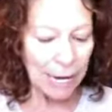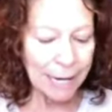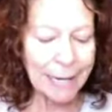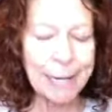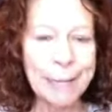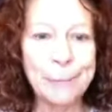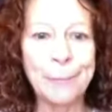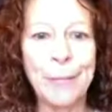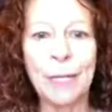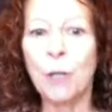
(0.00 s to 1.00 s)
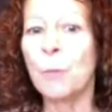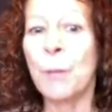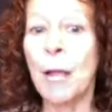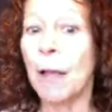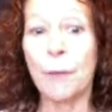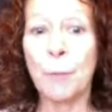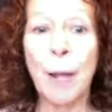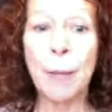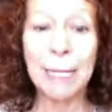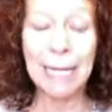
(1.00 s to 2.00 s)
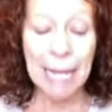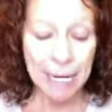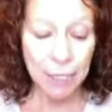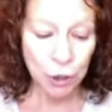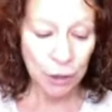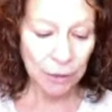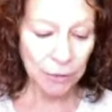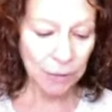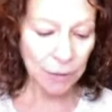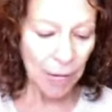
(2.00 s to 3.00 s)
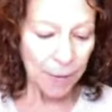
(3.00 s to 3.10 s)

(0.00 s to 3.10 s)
it could be other publications.